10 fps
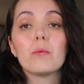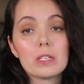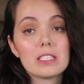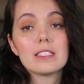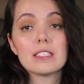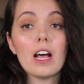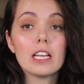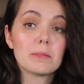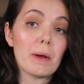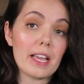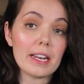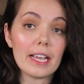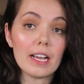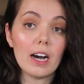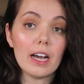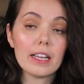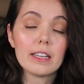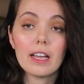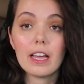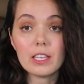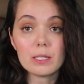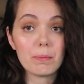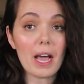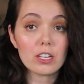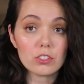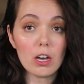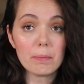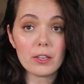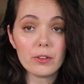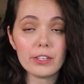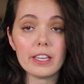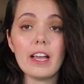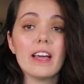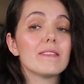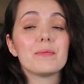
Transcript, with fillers: was designed by an AI. And this backdrop that you're looking at,